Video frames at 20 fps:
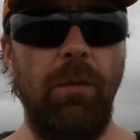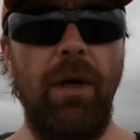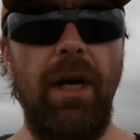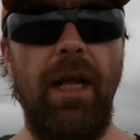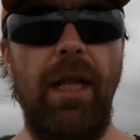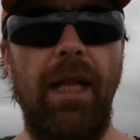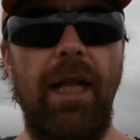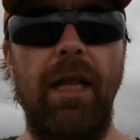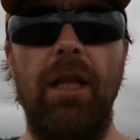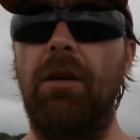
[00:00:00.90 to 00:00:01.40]

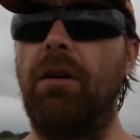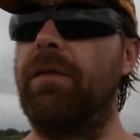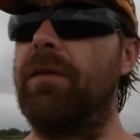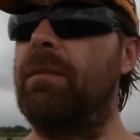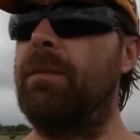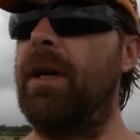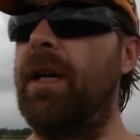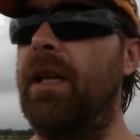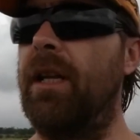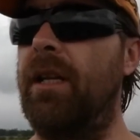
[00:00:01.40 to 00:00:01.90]
Well, hello
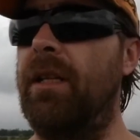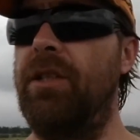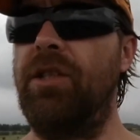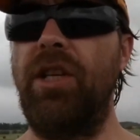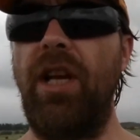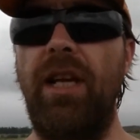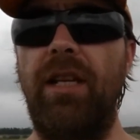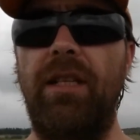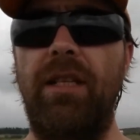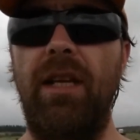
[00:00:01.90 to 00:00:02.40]
everybody,
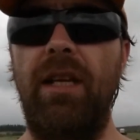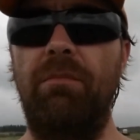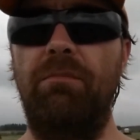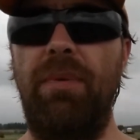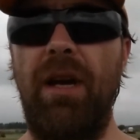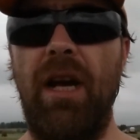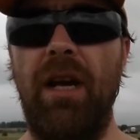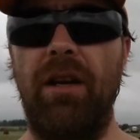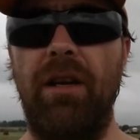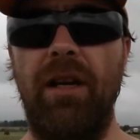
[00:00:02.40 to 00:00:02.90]

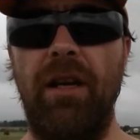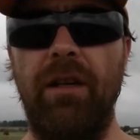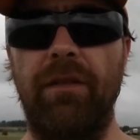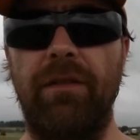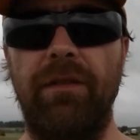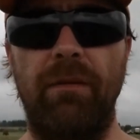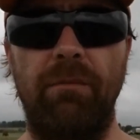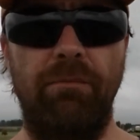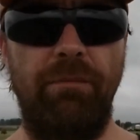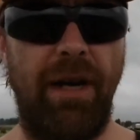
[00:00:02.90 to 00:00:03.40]
JT Bear here
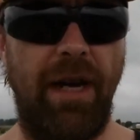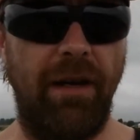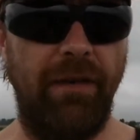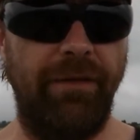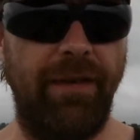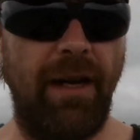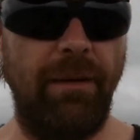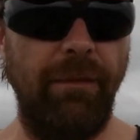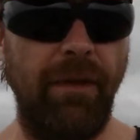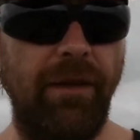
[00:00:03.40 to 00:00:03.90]
from Bear
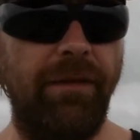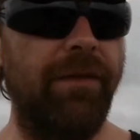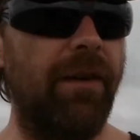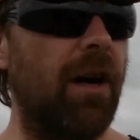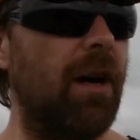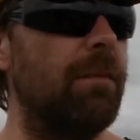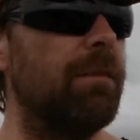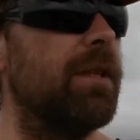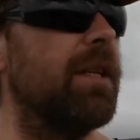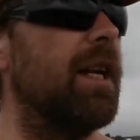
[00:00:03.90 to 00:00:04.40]
Family
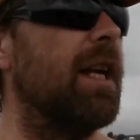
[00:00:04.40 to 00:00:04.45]
Farms,